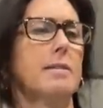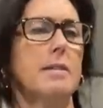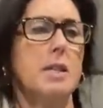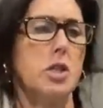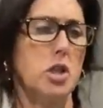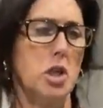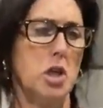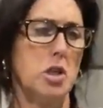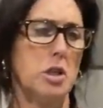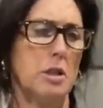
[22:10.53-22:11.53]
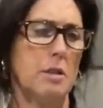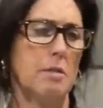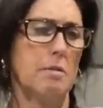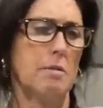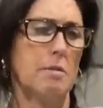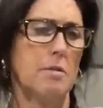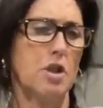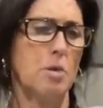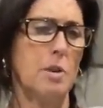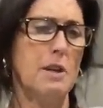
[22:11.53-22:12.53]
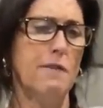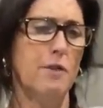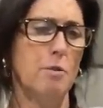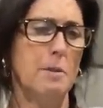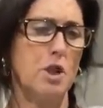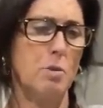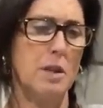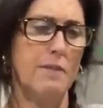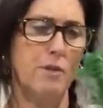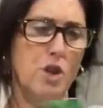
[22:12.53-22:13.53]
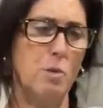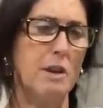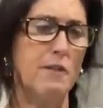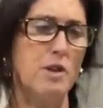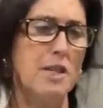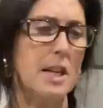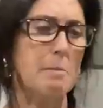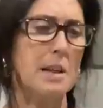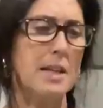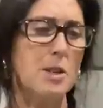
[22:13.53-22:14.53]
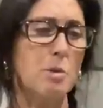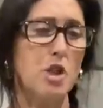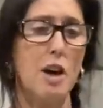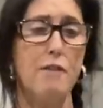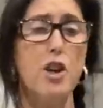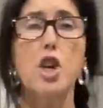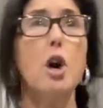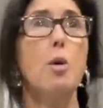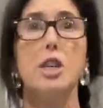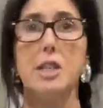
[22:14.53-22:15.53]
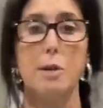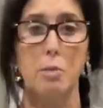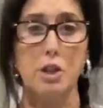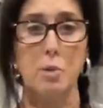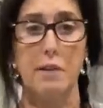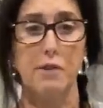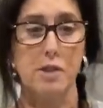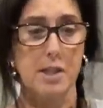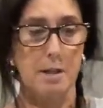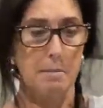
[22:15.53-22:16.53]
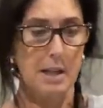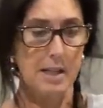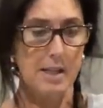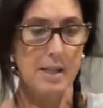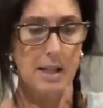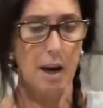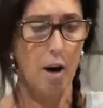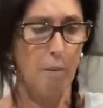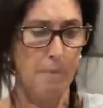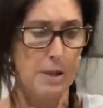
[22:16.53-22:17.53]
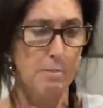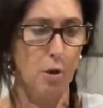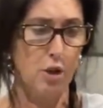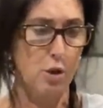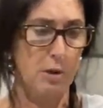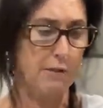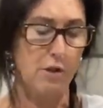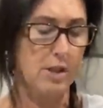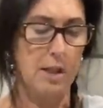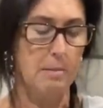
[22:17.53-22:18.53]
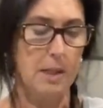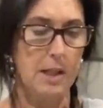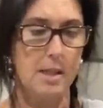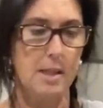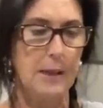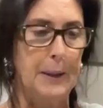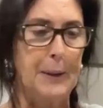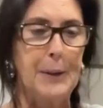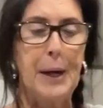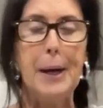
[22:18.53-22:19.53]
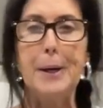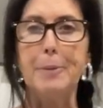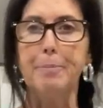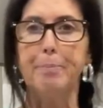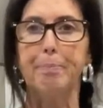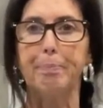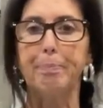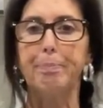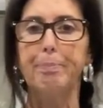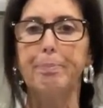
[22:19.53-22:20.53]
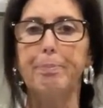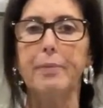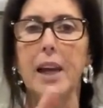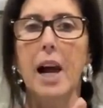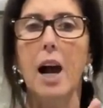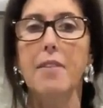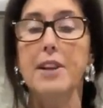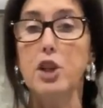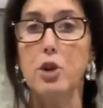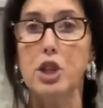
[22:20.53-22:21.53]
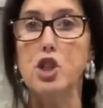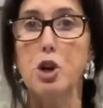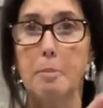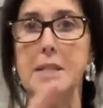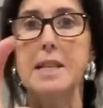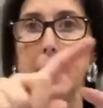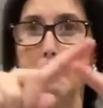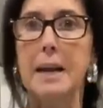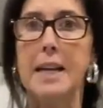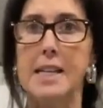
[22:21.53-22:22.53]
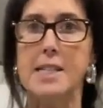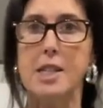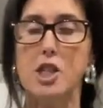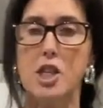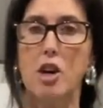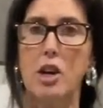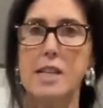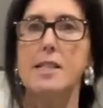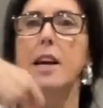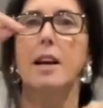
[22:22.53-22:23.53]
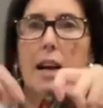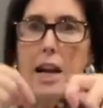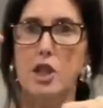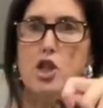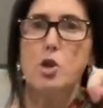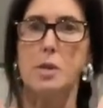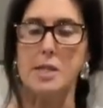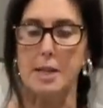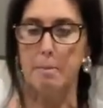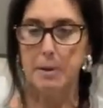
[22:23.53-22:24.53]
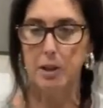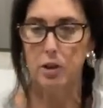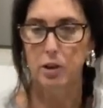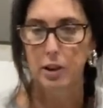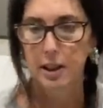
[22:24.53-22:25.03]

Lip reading: it says 24 by 24, 24 centimetres, which I have no idea what 24 centimetres is. It can't be, it's more than 24 centimetres. And then you can chop it down and make it into your ties and twist up your